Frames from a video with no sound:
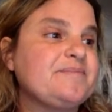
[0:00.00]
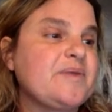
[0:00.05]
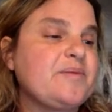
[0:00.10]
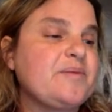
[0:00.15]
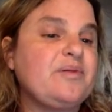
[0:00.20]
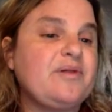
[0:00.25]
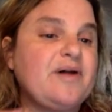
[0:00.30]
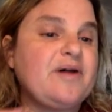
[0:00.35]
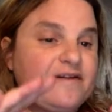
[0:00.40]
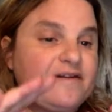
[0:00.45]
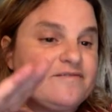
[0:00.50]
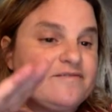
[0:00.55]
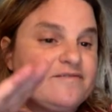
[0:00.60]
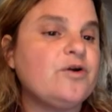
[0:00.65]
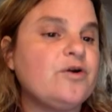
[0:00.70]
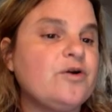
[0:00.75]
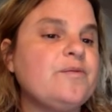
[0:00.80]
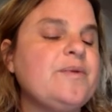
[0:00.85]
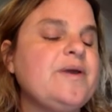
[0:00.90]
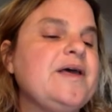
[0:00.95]

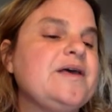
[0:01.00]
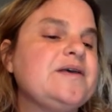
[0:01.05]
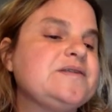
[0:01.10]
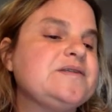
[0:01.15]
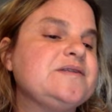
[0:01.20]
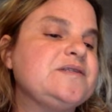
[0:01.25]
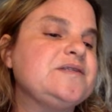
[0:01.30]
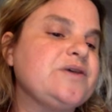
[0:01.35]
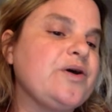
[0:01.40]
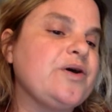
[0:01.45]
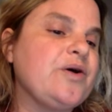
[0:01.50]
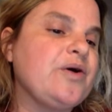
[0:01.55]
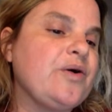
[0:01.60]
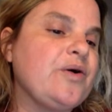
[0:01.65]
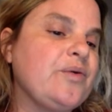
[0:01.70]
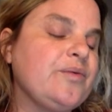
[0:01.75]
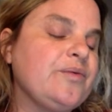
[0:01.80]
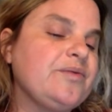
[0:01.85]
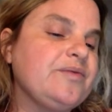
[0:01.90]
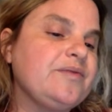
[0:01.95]
platform.
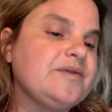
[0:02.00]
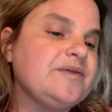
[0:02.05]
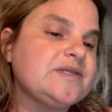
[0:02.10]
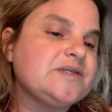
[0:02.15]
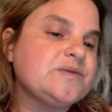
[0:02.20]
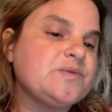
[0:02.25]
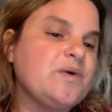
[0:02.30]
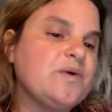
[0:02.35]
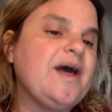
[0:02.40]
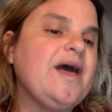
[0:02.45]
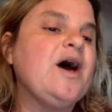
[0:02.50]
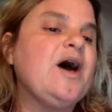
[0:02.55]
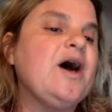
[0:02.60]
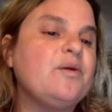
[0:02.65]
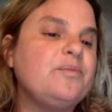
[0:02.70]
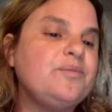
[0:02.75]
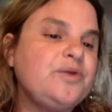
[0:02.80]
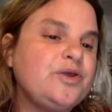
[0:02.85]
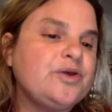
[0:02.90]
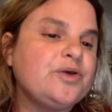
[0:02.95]
So this will help
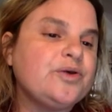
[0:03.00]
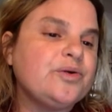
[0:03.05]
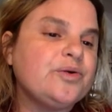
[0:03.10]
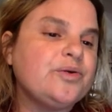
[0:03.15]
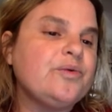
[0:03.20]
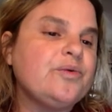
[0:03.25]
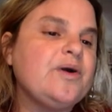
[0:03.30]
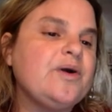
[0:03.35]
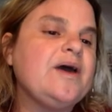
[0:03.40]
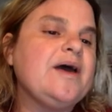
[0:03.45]
you